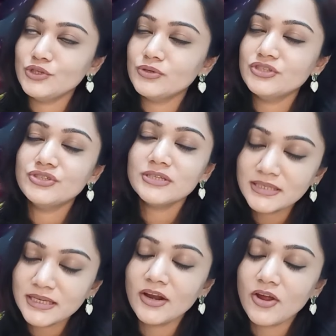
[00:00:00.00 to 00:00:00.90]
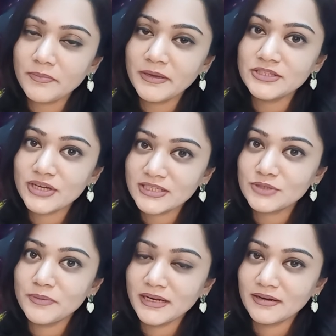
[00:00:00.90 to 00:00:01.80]
You just cannot be
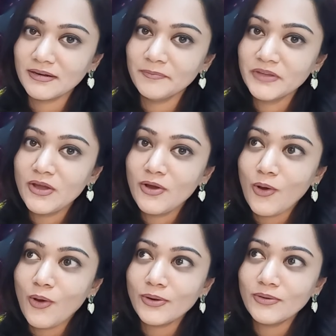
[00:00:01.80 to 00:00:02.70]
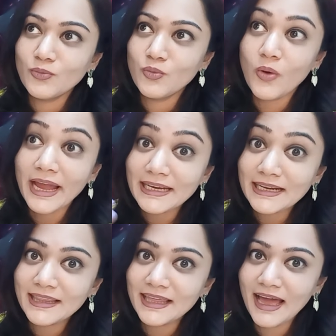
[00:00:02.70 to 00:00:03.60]
judgmental on why
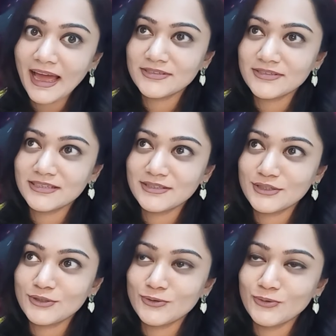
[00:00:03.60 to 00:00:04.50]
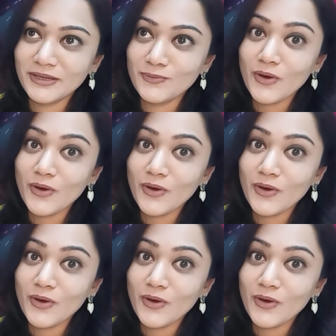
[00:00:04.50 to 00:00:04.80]
did they have such a story,